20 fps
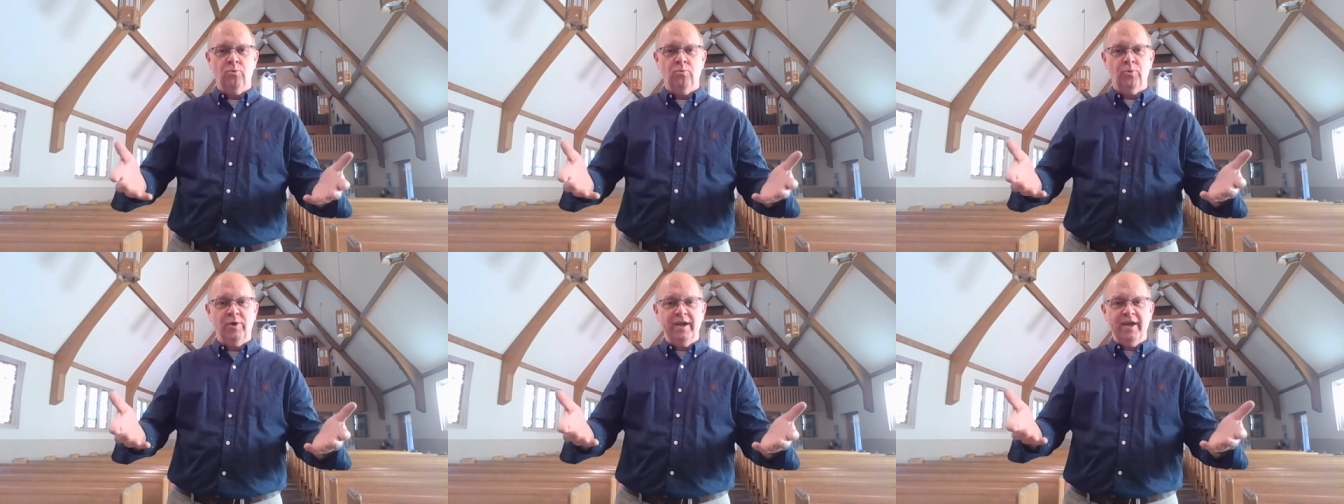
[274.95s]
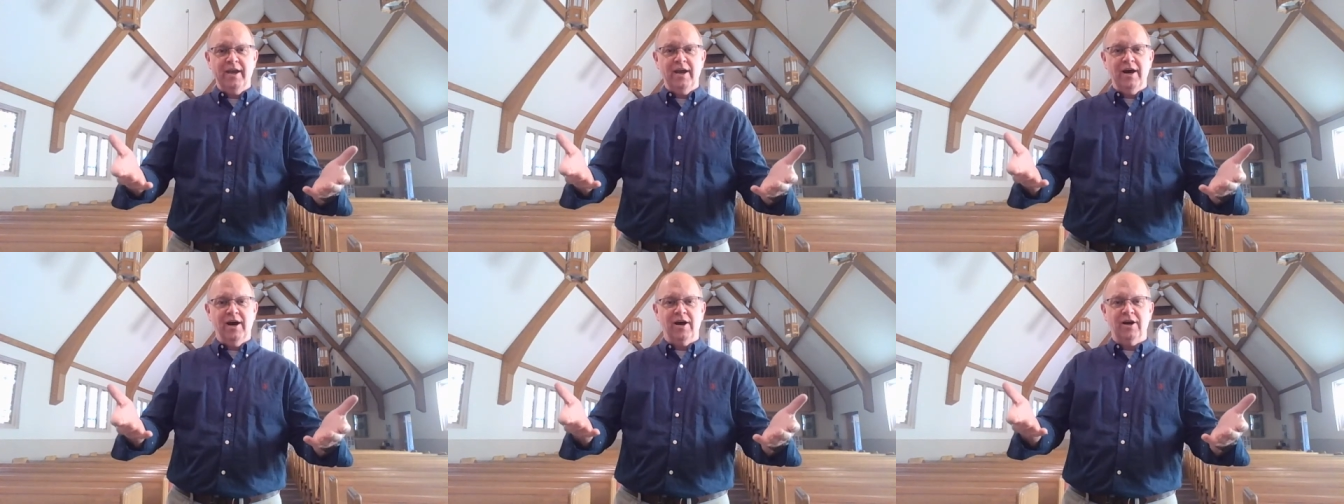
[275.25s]

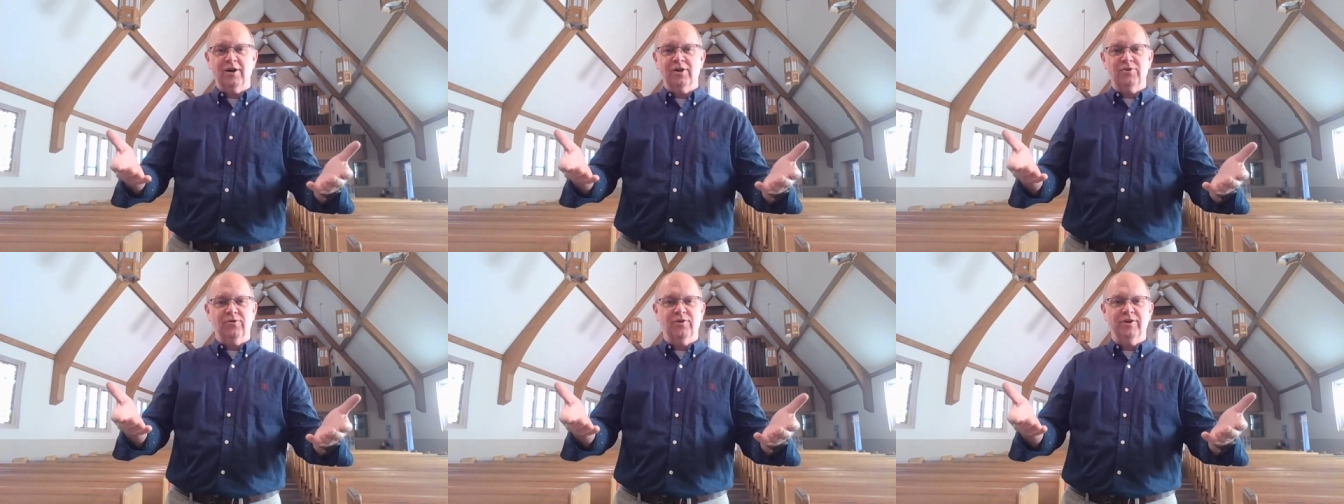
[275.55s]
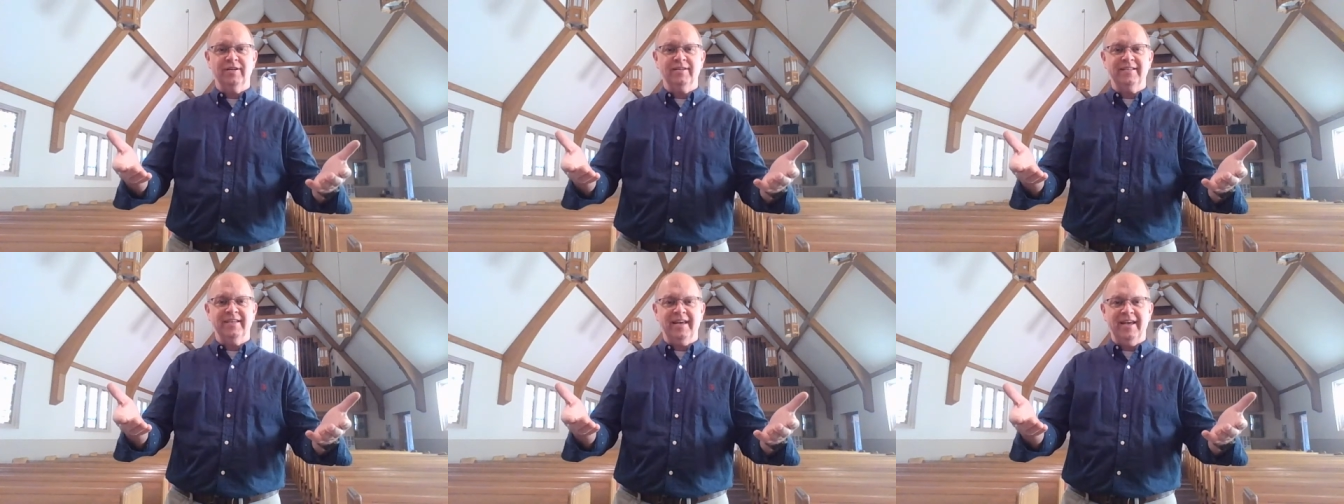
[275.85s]
We are
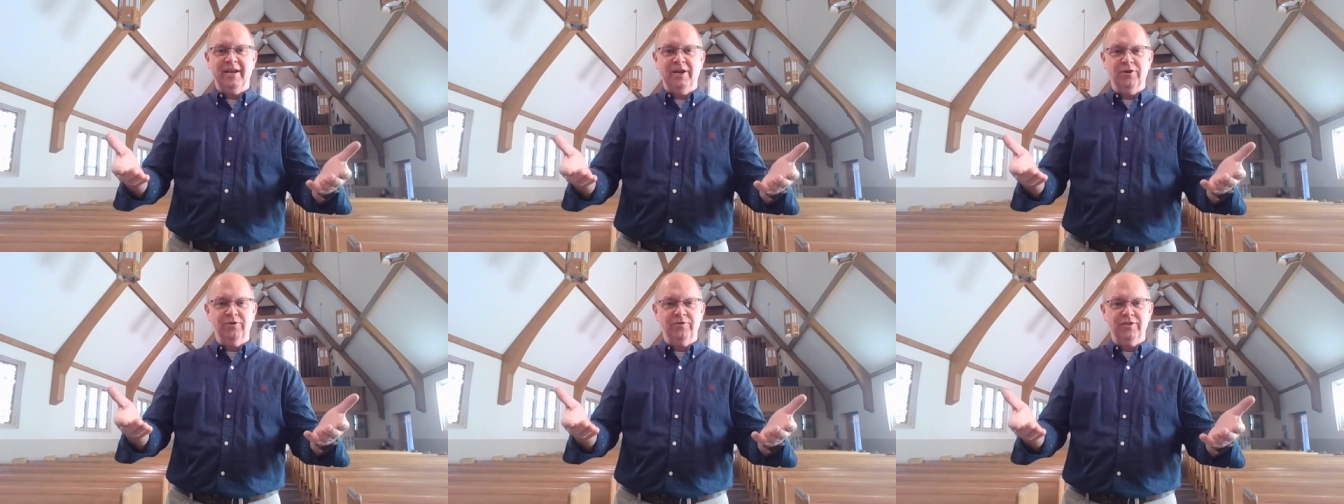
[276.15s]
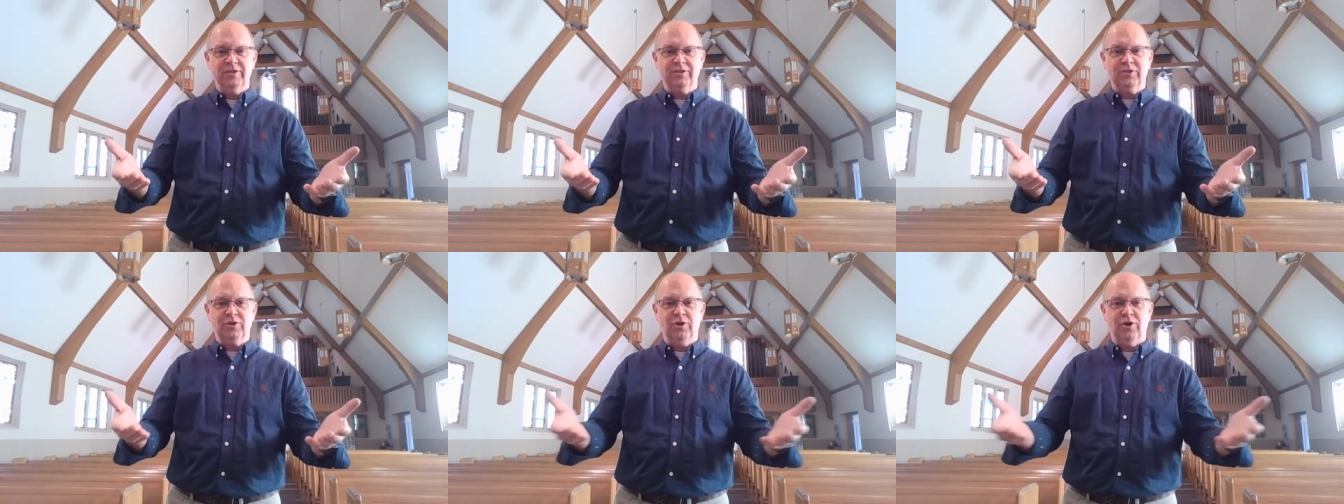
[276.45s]
going to hear
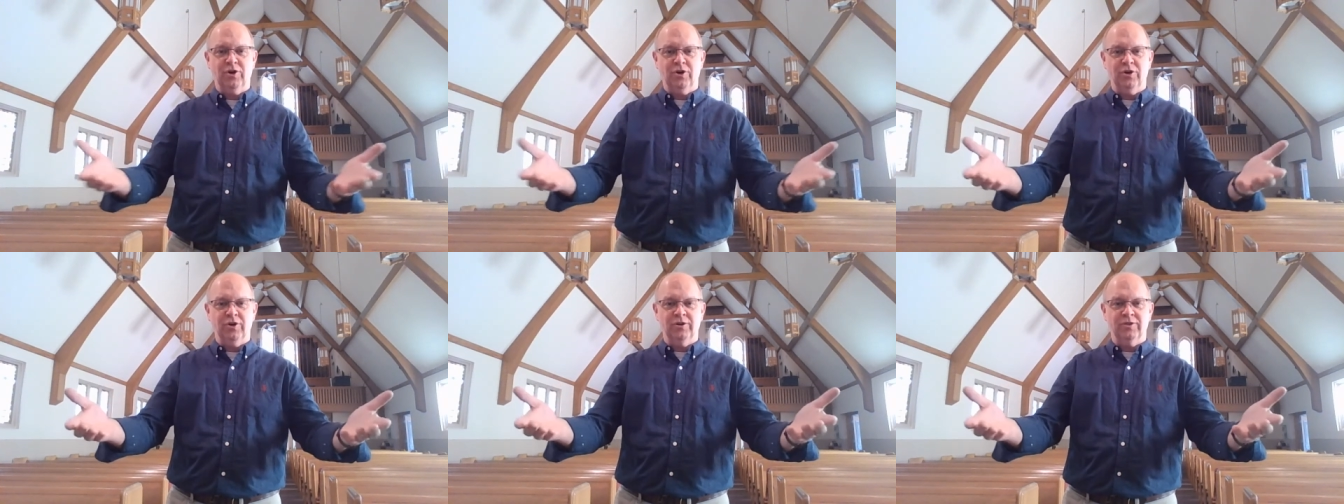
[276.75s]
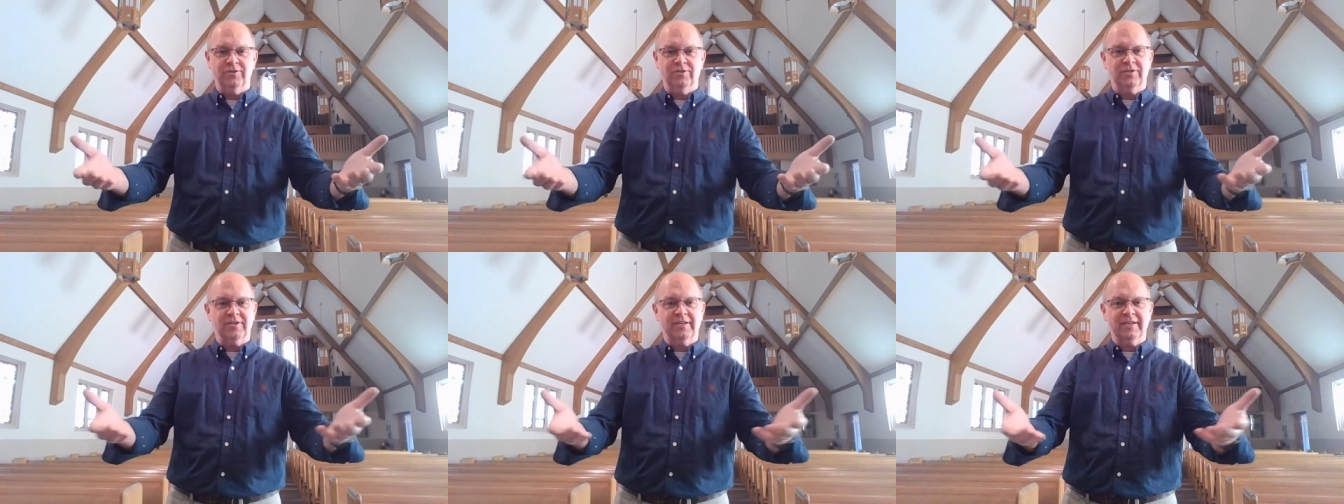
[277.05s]
this
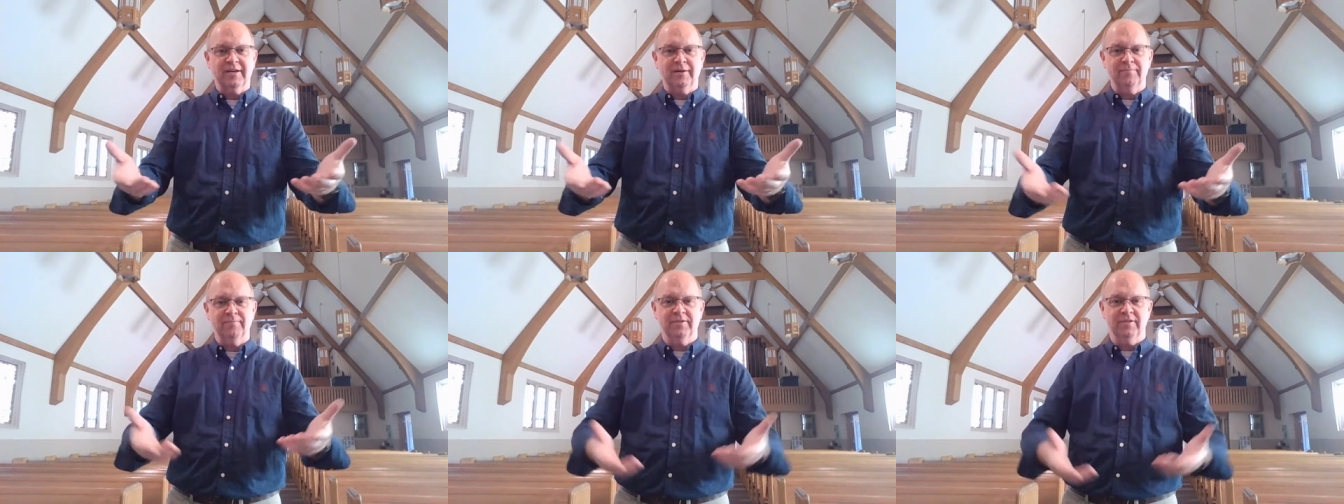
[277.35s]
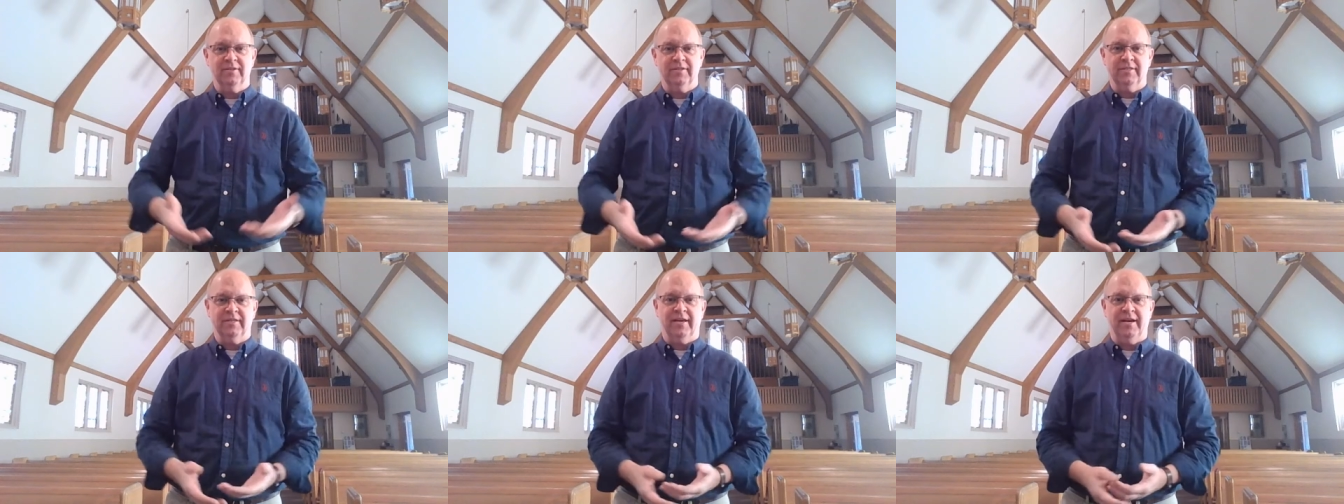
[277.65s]
call to come to
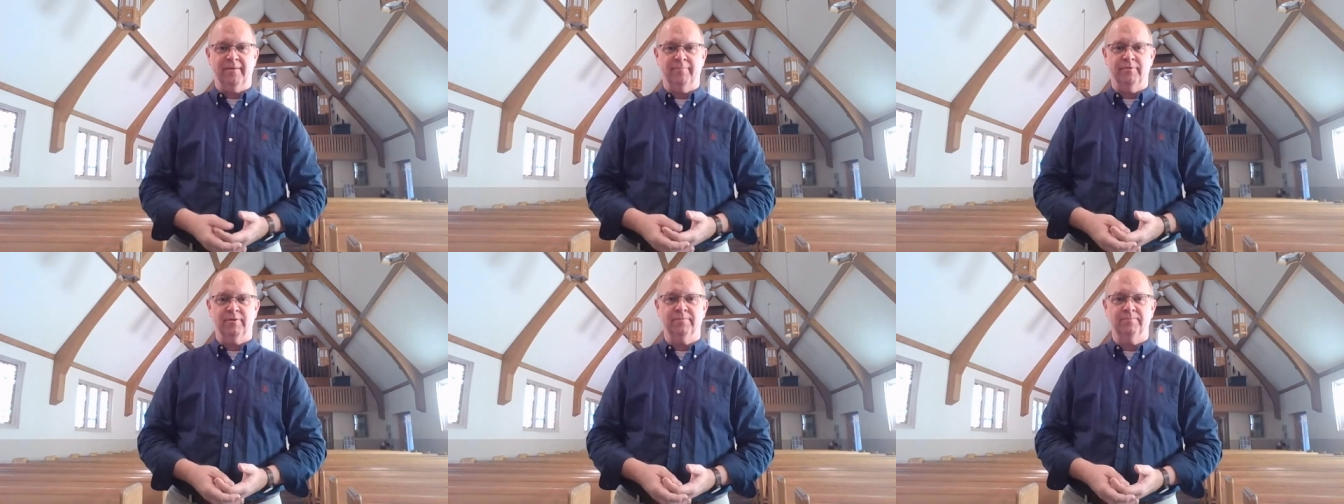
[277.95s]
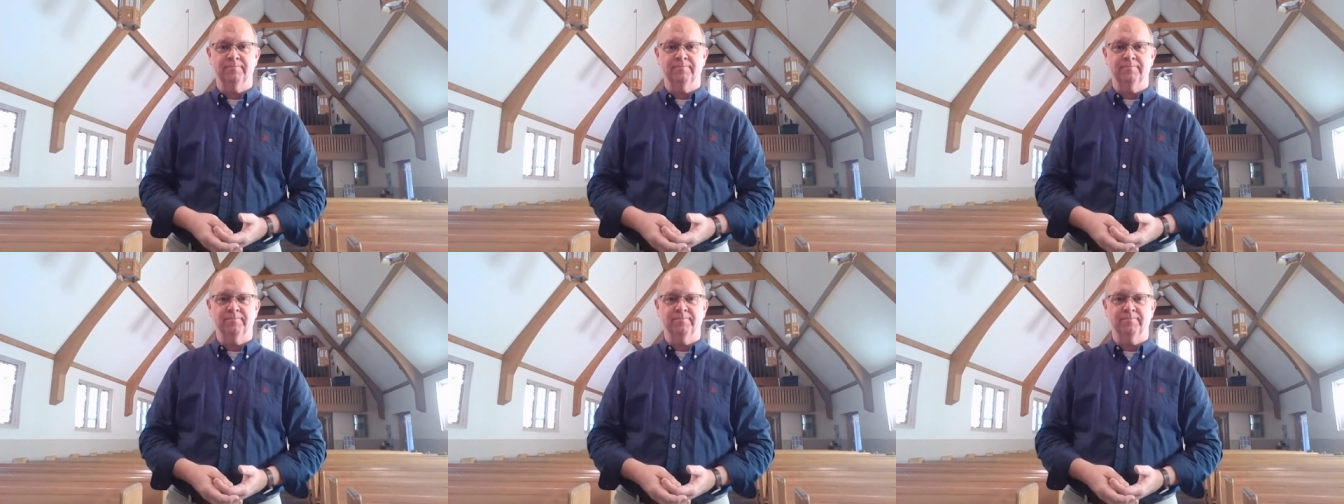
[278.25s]
the table,